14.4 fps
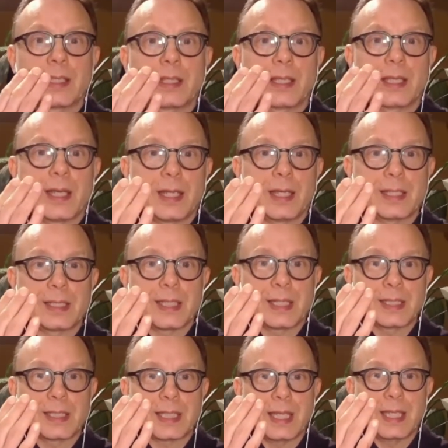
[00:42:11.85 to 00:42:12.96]
the eye
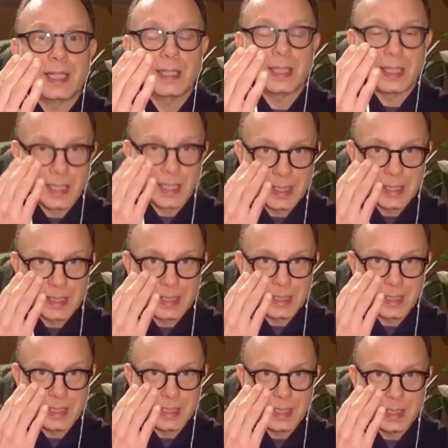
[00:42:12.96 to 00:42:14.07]
sense gate.
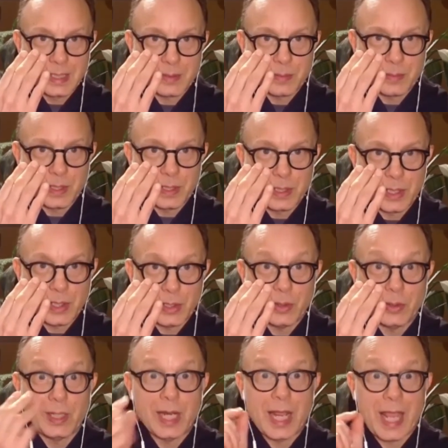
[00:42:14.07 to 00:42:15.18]
Seeing is being
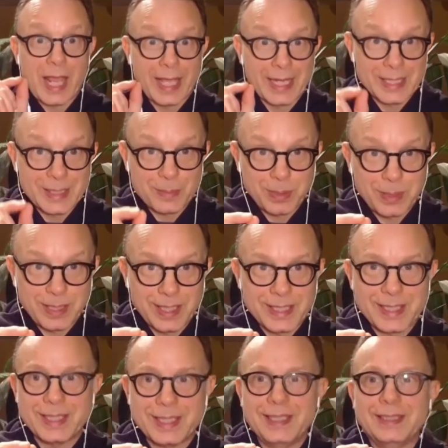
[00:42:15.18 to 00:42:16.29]
known and it's
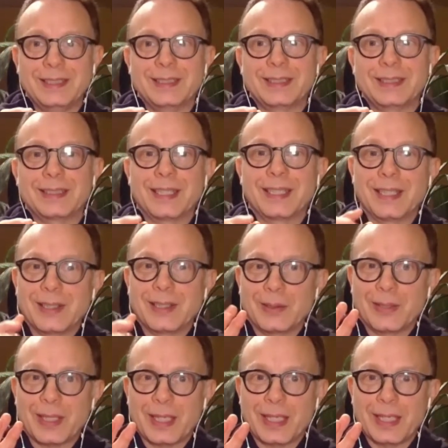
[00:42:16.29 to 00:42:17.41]
pleasant,
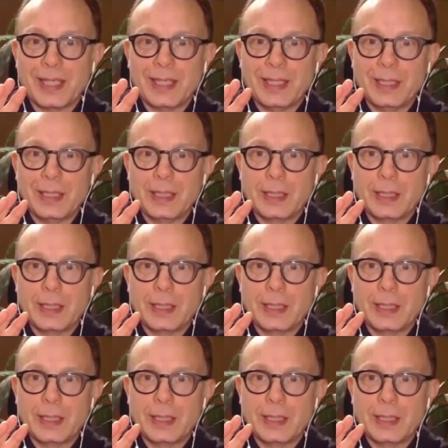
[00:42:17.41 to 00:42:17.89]
okay.